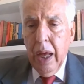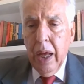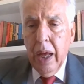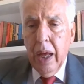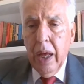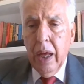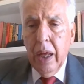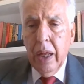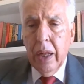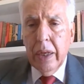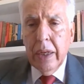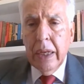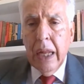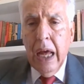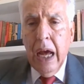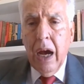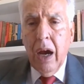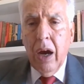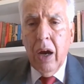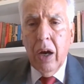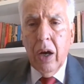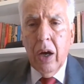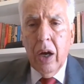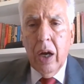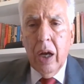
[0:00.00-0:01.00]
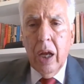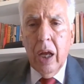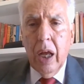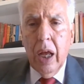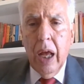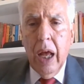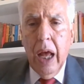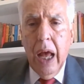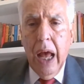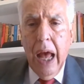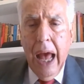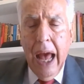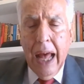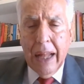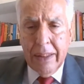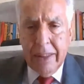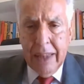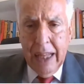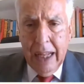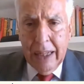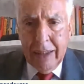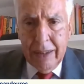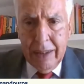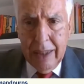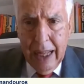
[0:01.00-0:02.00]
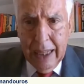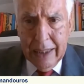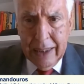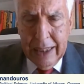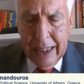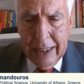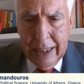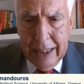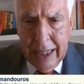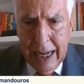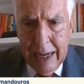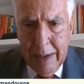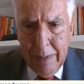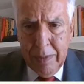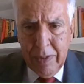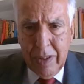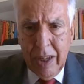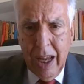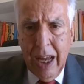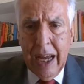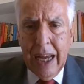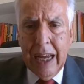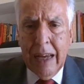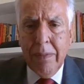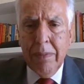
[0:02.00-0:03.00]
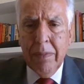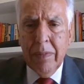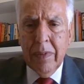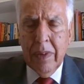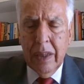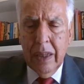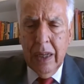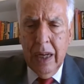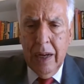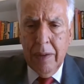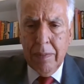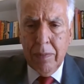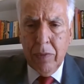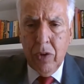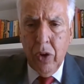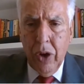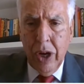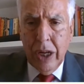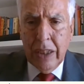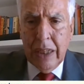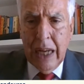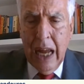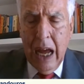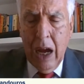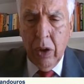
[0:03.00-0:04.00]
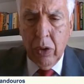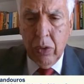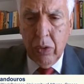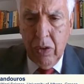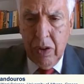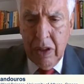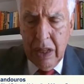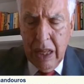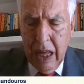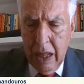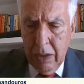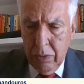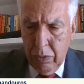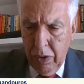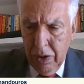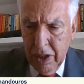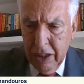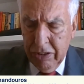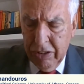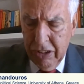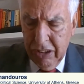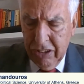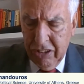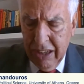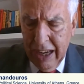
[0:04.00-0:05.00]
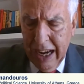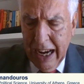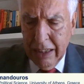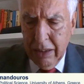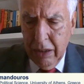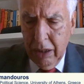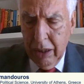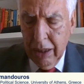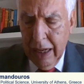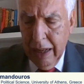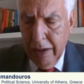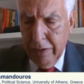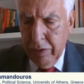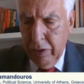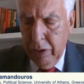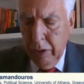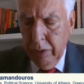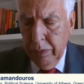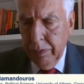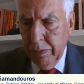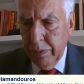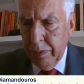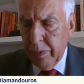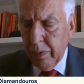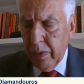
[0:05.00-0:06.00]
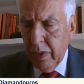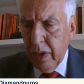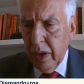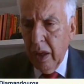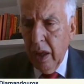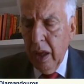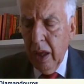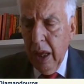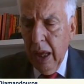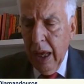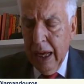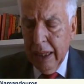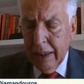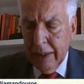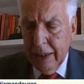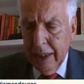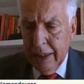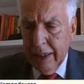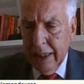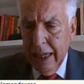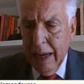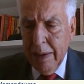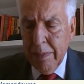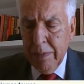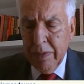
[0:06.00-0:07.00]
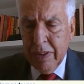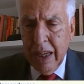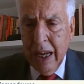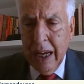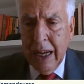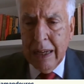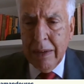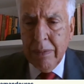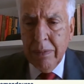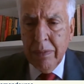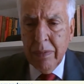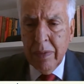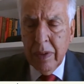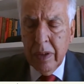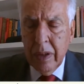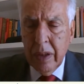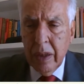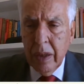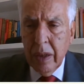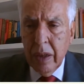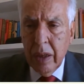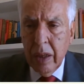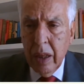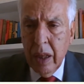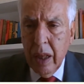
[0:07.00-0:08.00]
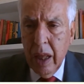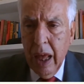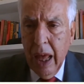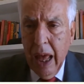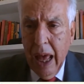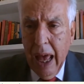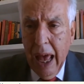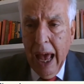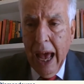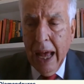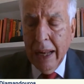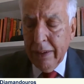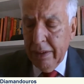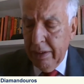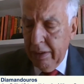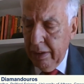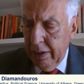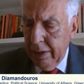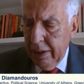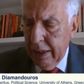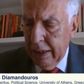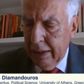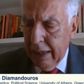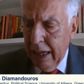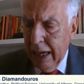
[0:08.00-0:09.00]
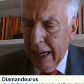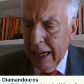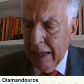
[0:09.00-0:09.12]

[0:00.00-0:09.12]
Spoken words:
Now, at the same time, I'm going now to the societal level. At the same time, at the time